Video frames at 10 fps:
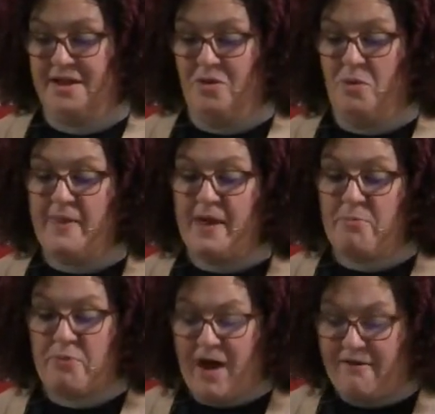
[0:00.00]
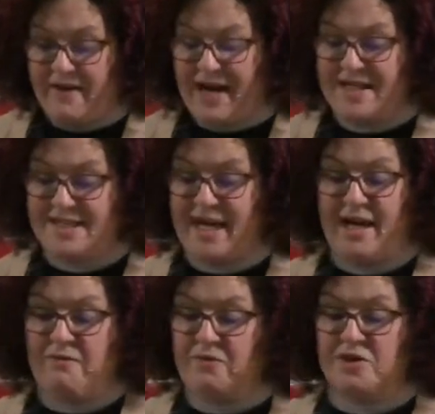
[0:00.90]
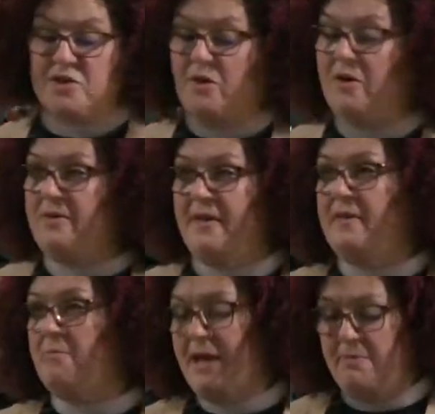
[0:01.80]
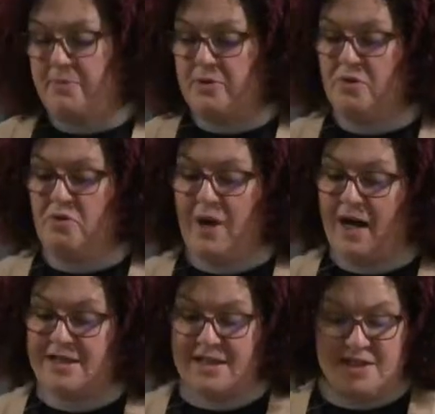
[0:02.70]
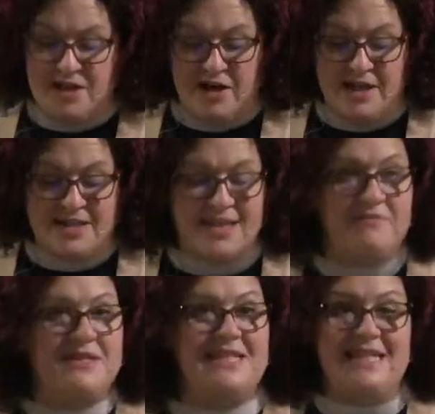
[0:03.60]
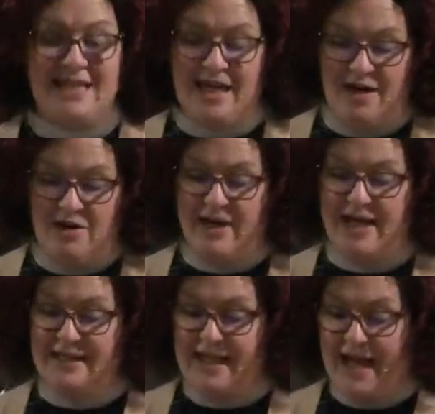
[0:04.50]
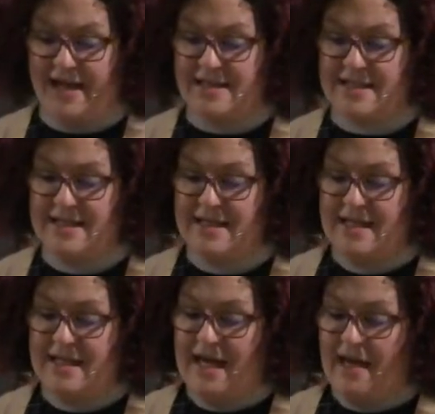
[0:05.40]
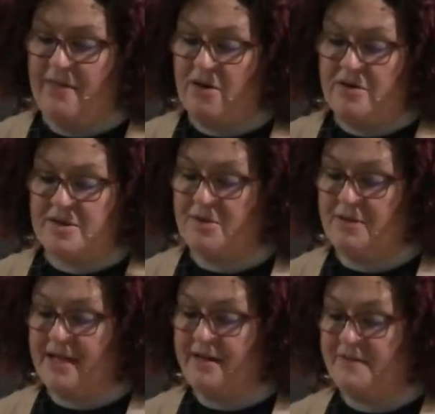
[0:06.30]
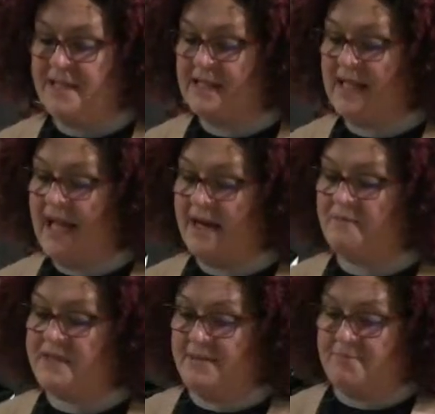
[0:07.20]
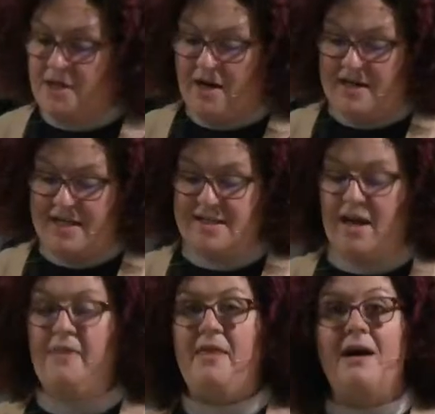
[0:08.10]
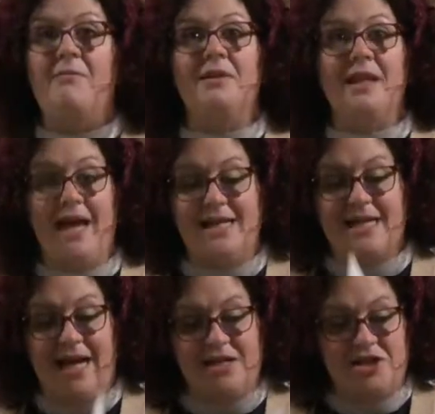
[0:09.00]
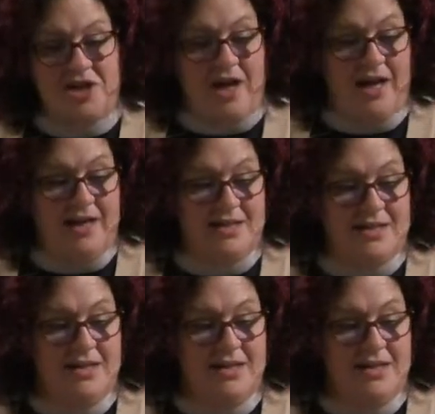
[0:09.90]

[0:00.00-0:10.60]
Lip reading: When the prophet Isaiah foretold that the people who walked in darkness have seen a great light, and those who lived in a land of deep darkness, on them light has shined.